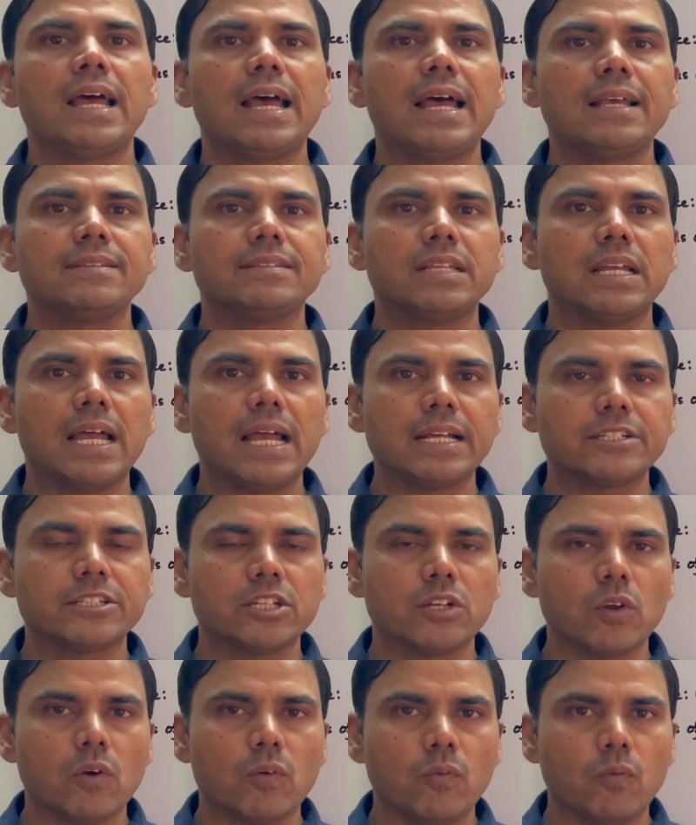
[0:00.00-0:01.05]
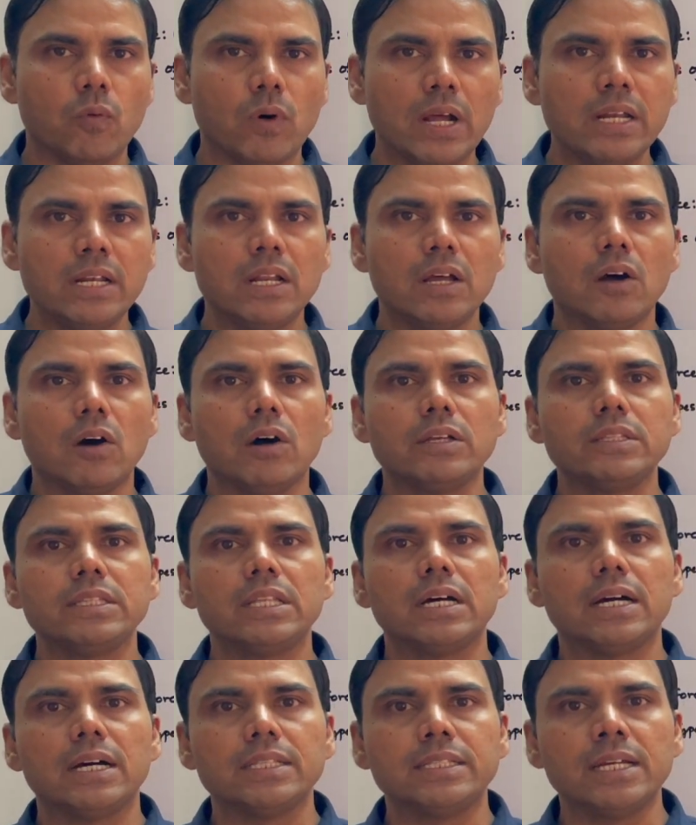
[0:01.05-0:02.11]
as the action of one on
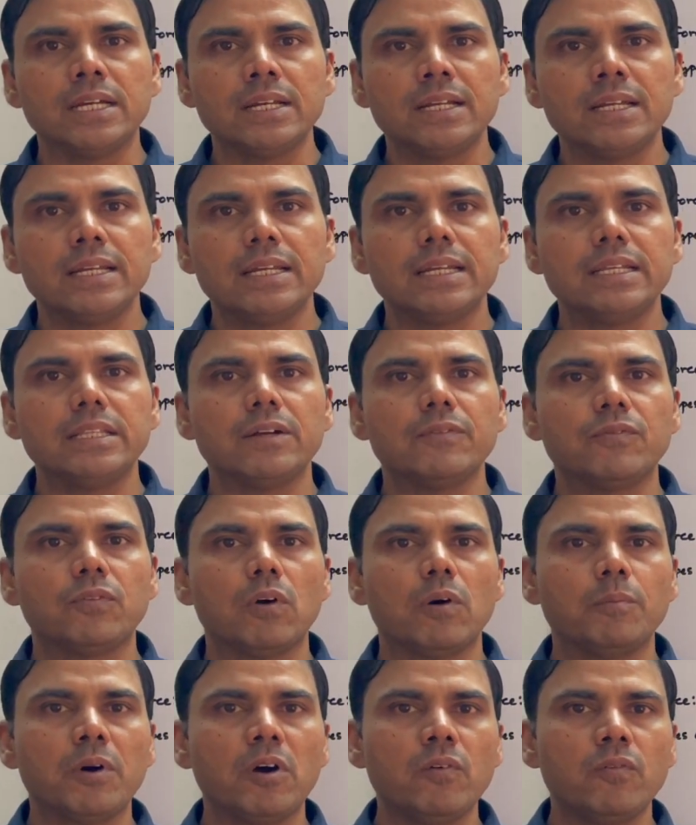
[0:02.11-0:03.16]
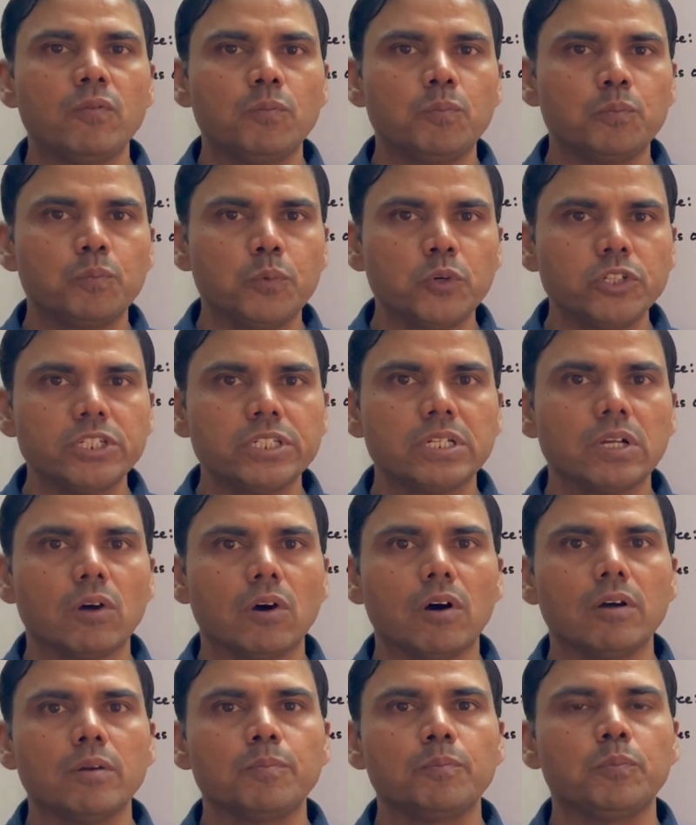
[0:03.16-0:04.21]
the other in the form of push
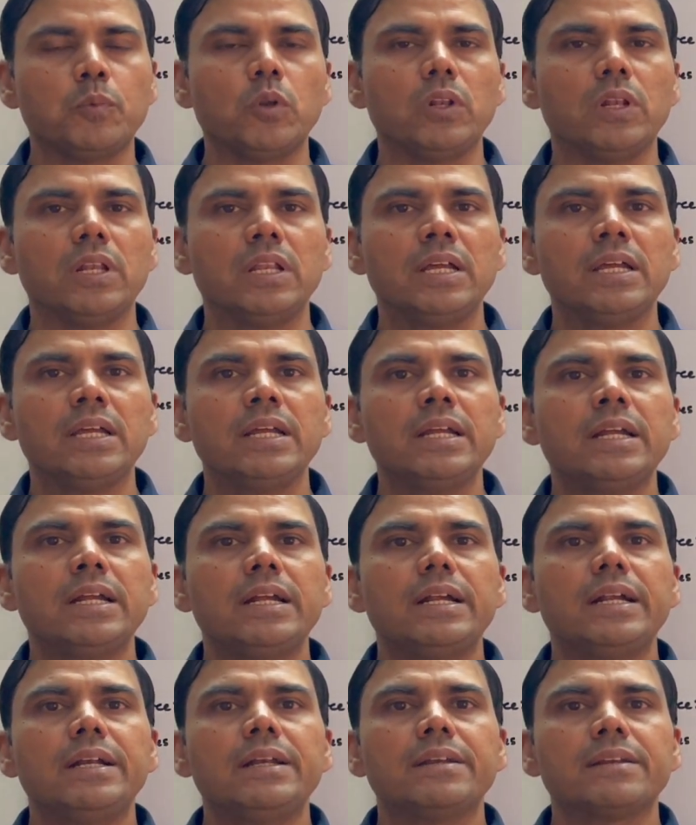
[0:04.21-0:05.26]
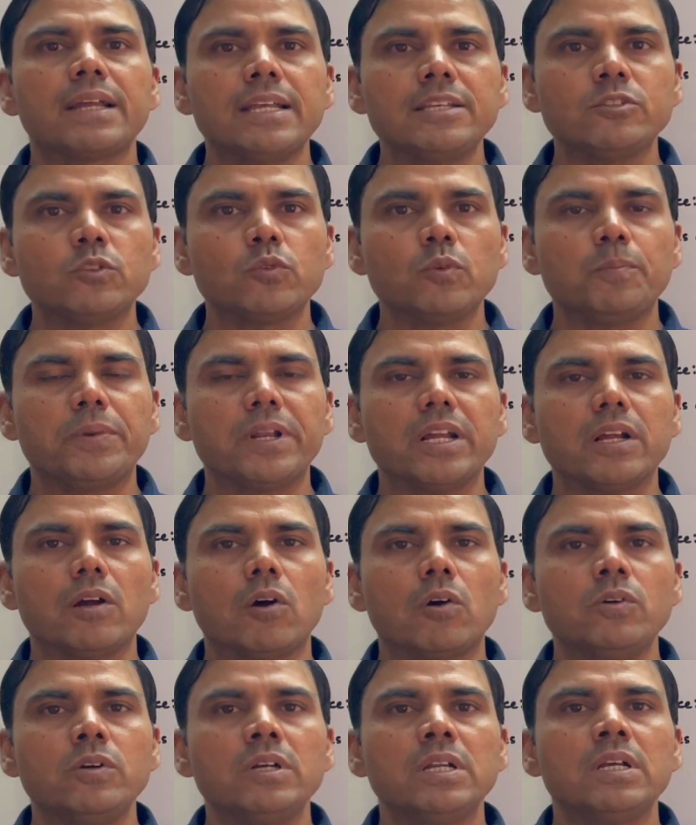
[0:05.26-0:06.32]
or pull. It tries to bring
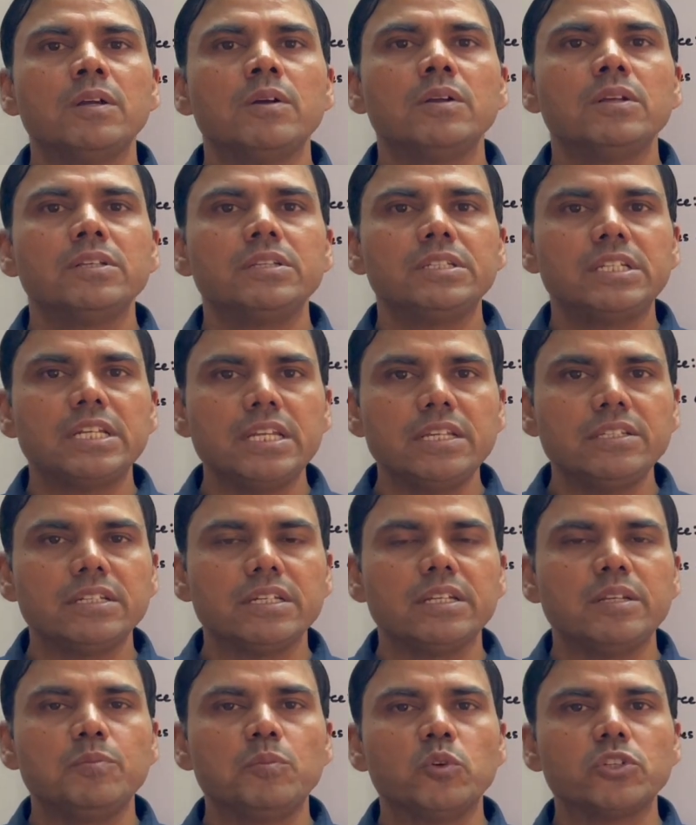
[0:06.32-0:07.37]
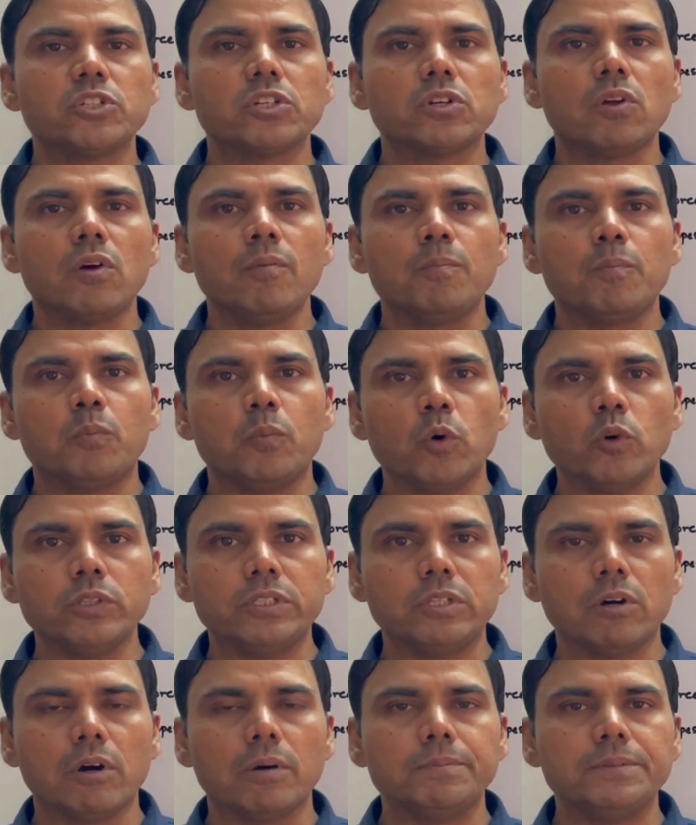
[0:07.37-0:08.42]
out change in motion of both
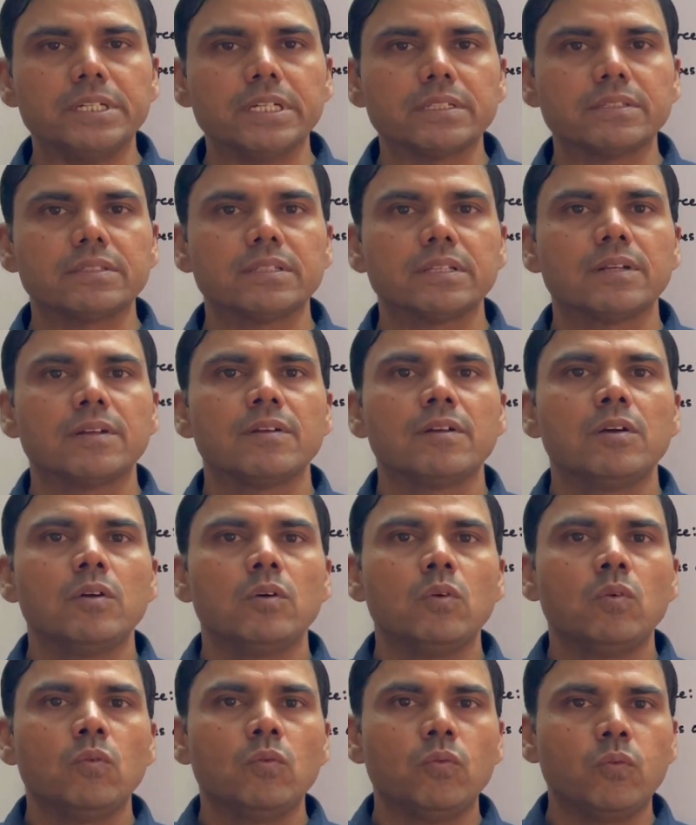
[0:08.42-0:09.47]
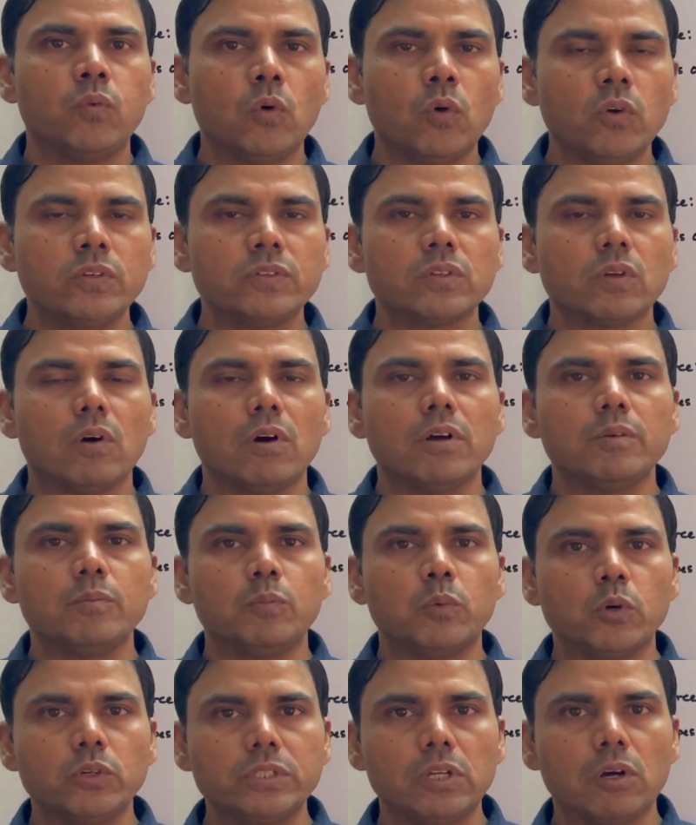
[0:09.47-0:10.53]
the objects. Force on
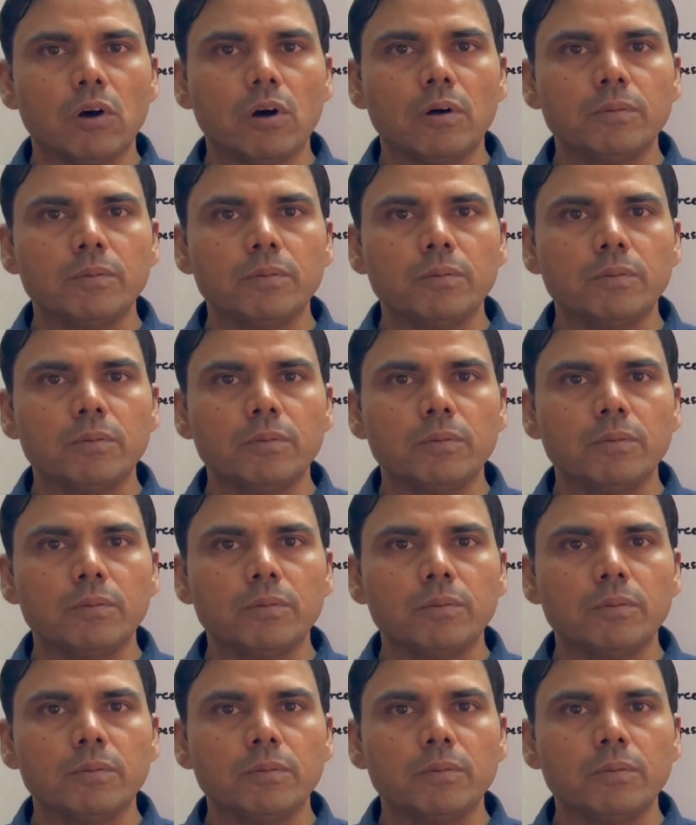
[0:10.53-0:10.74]
both the